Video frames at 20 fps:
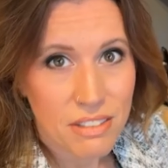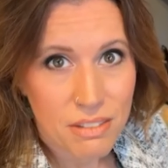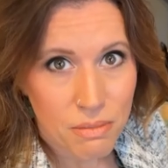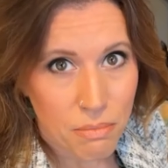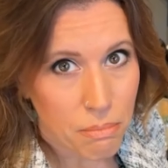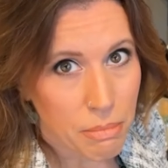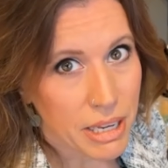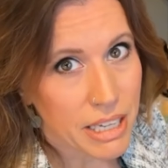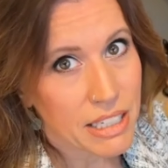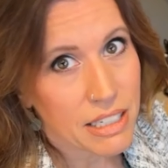
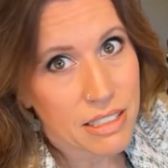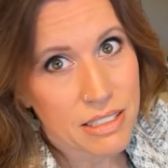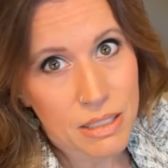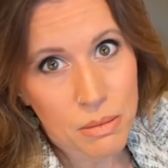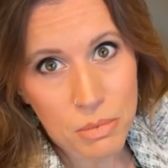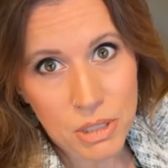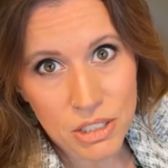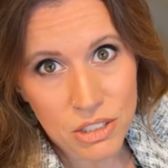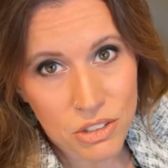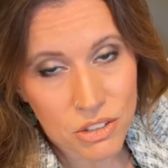making
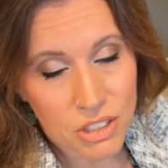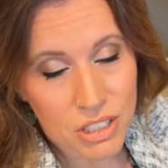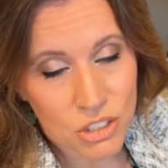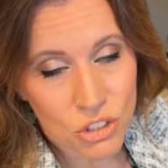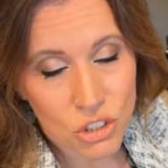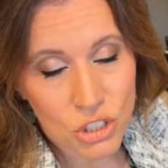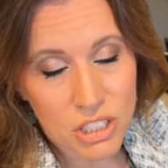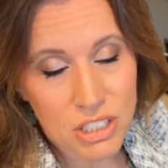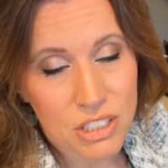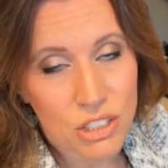something
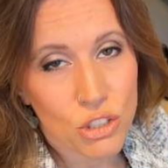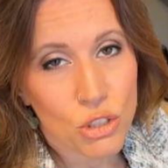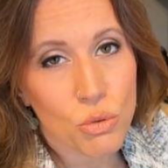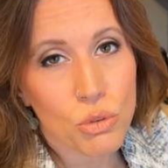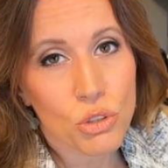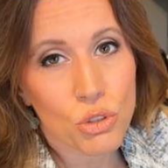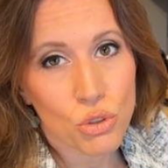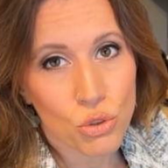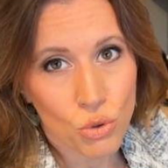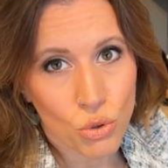delicious to
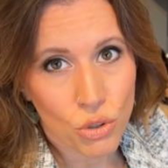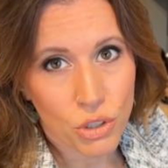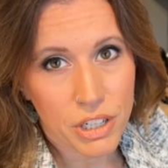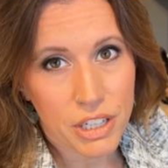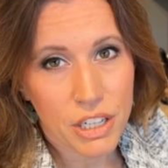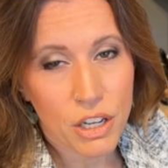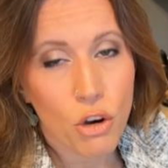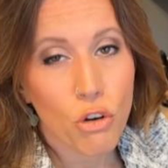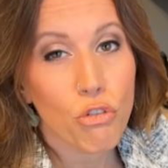enjoy